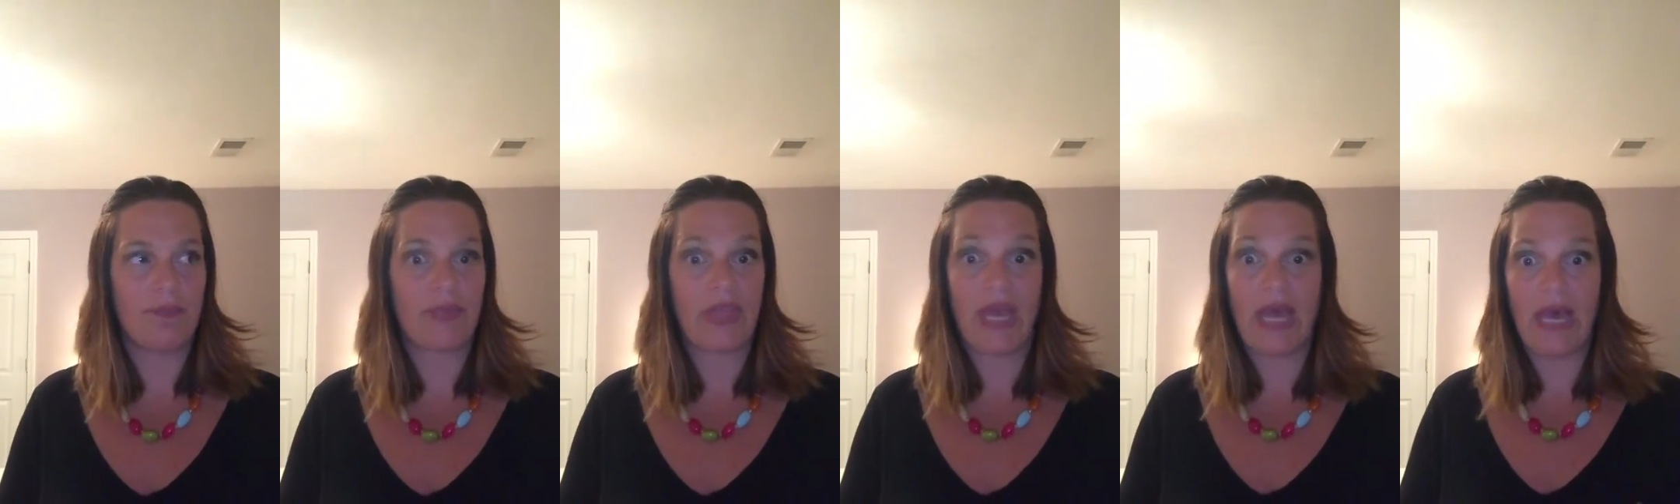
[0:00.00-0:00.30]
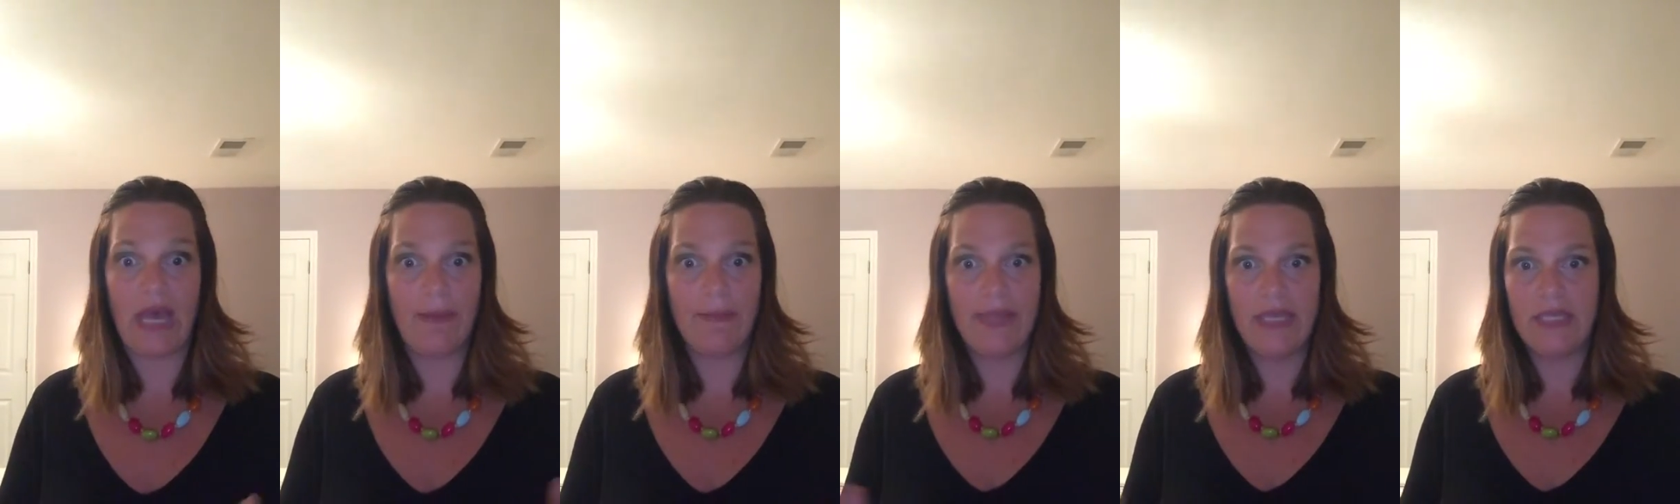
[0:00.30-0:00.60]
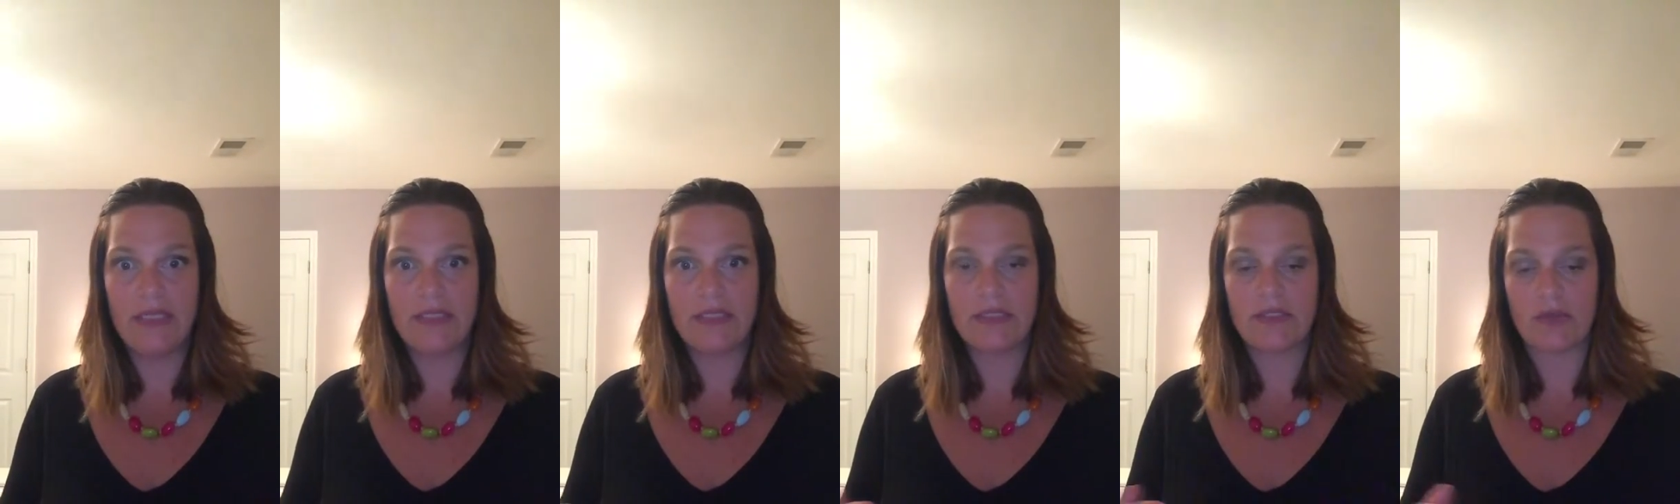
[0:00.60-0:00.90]

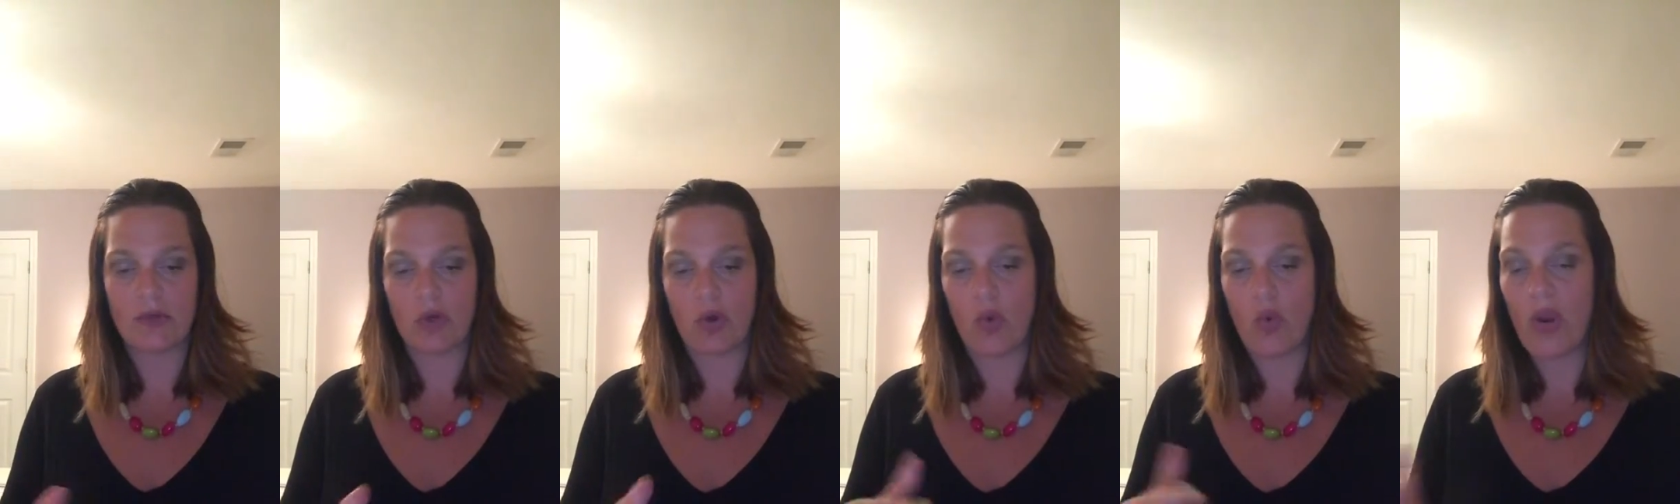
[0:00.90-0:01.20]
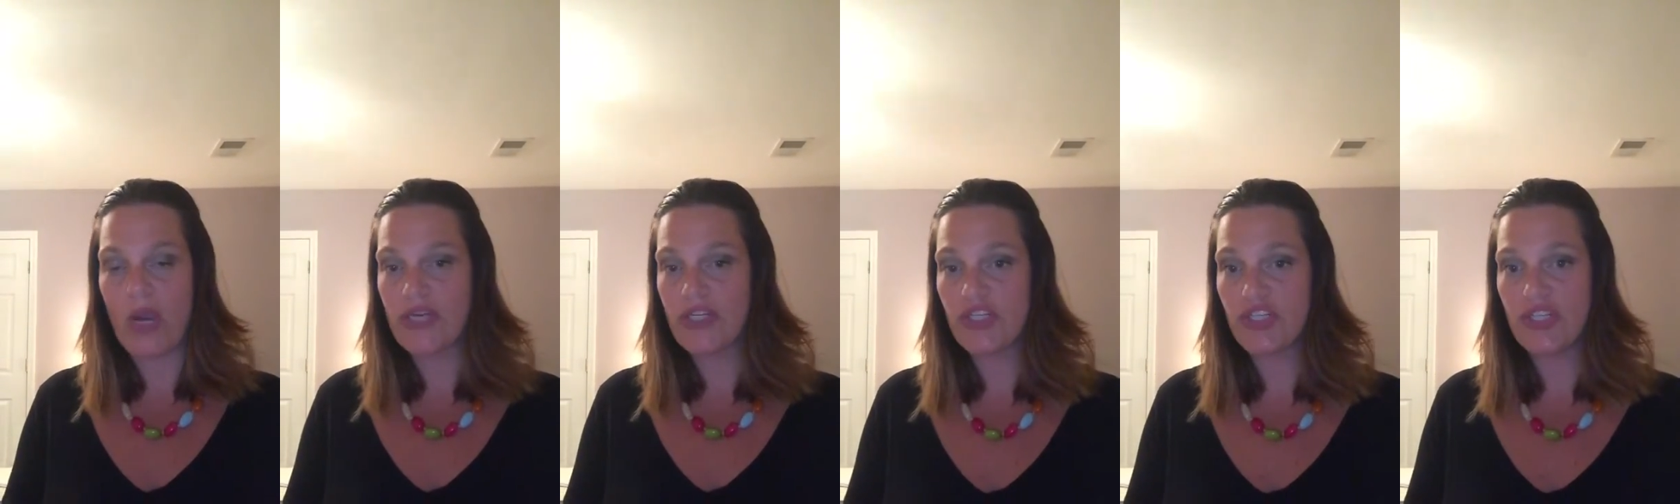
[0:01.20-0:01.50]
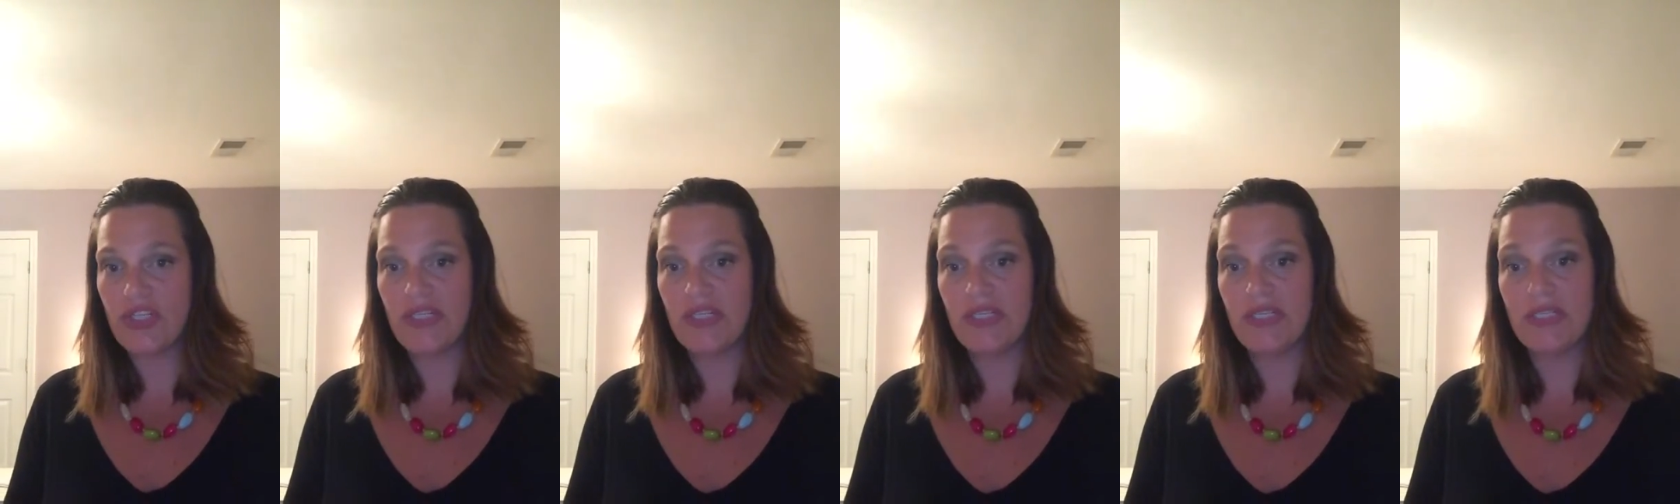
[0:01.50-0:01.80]
comments or
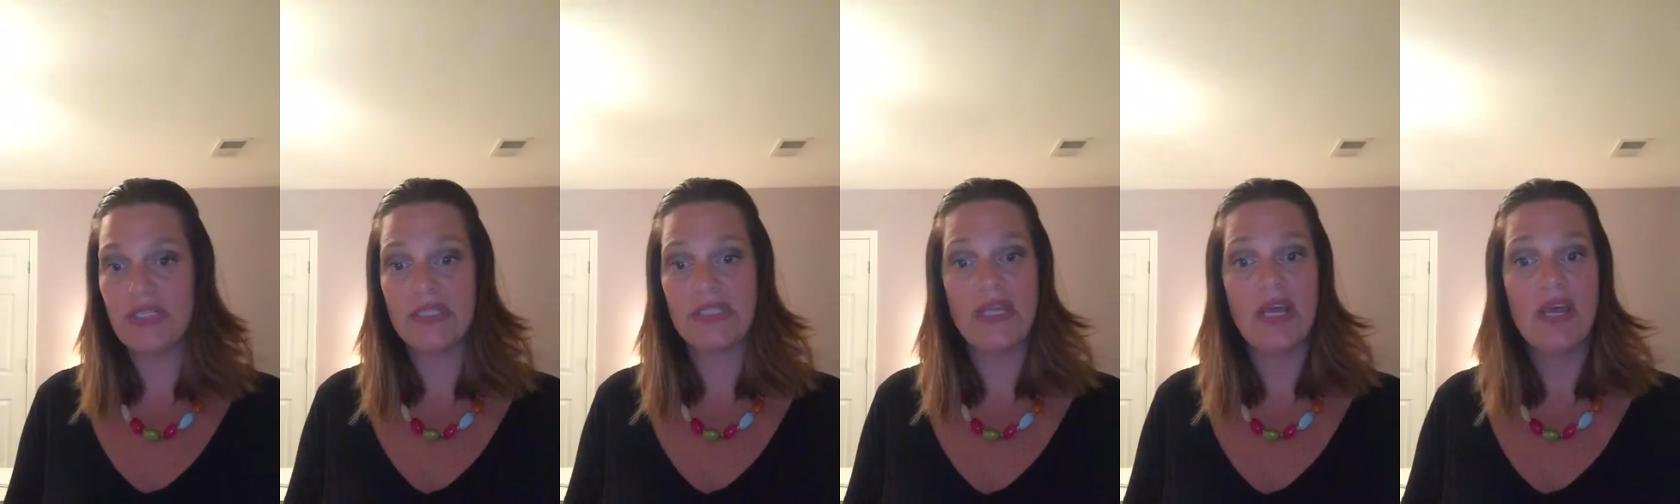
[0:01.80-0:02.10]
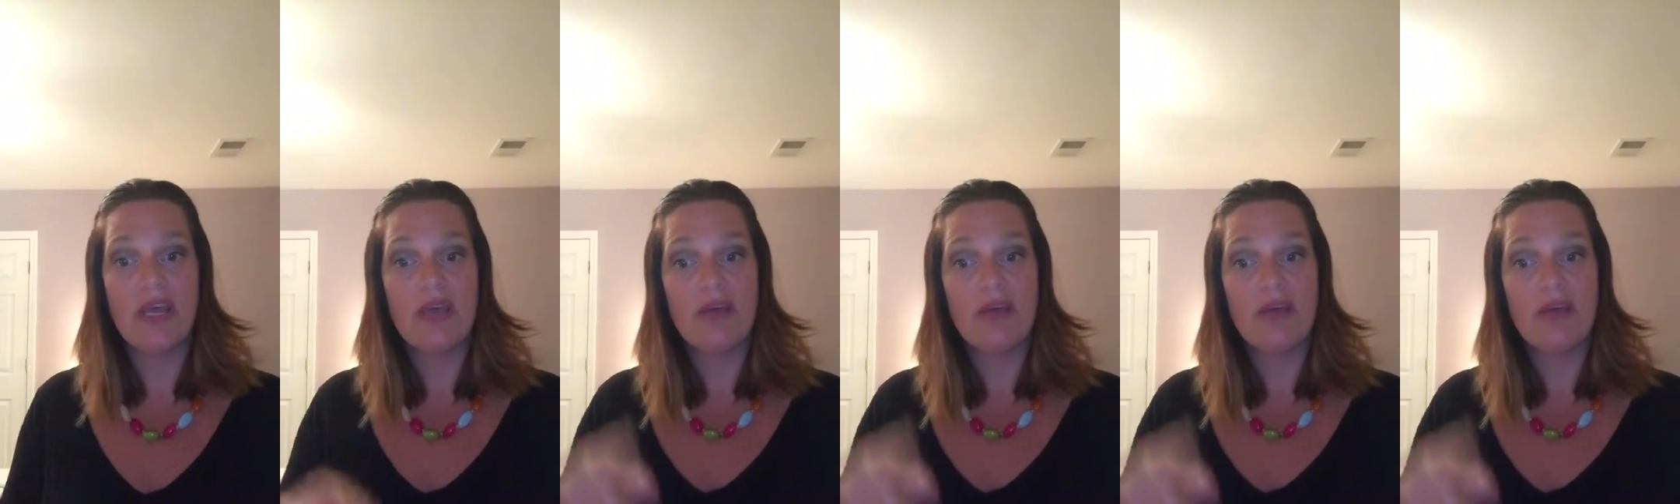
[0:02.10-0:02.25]
questions,